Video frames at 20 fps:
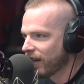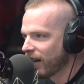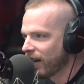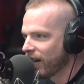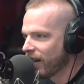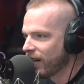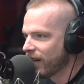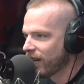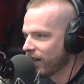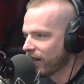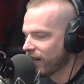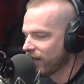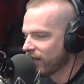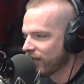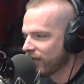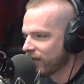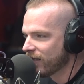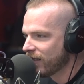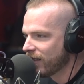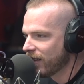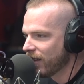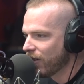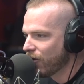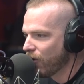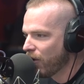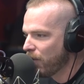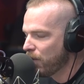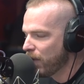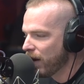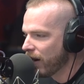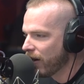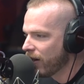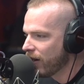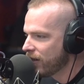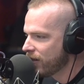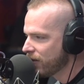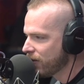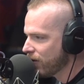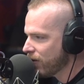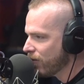I'm
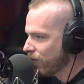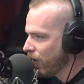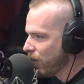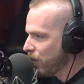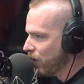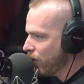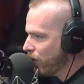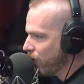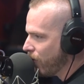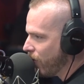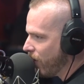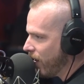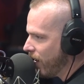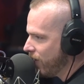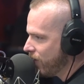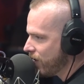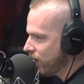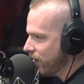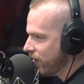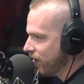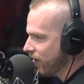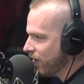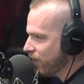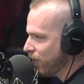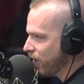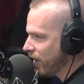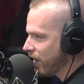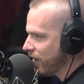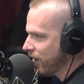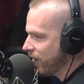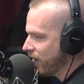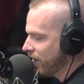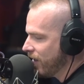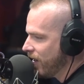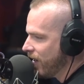married to my beautiful wife. She's sitting back here.